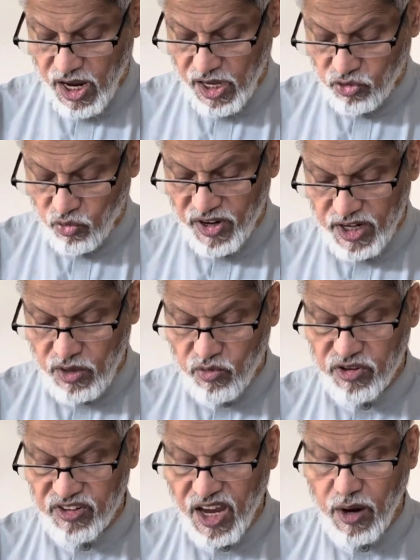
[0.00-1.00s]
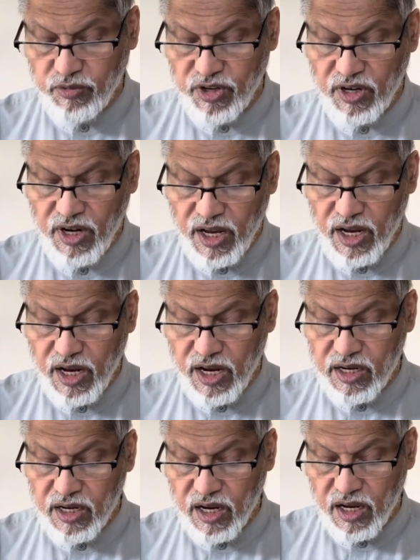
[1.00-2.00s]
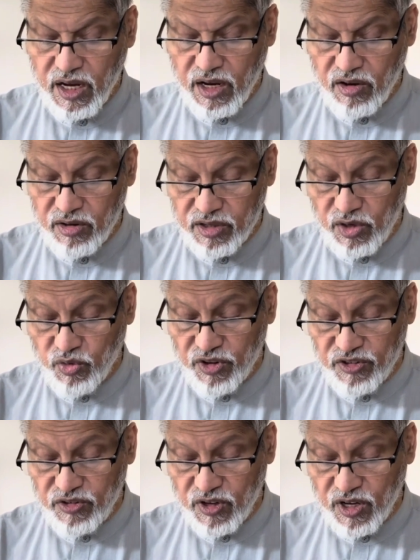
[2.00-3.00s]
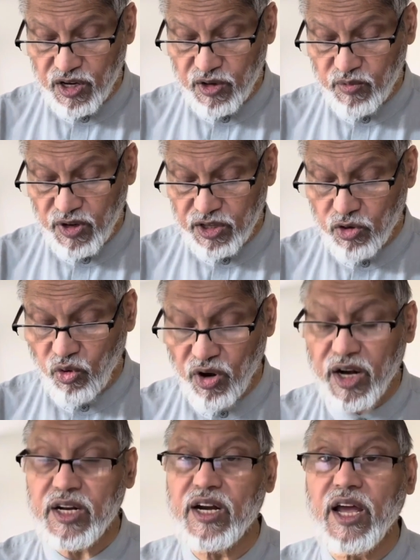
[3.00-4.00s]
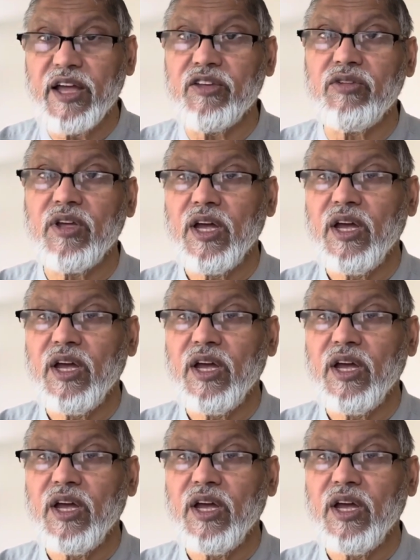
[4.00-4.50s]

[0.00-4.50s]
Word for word: So when he was captured, and uh, there was uh, in the Quran, Allah has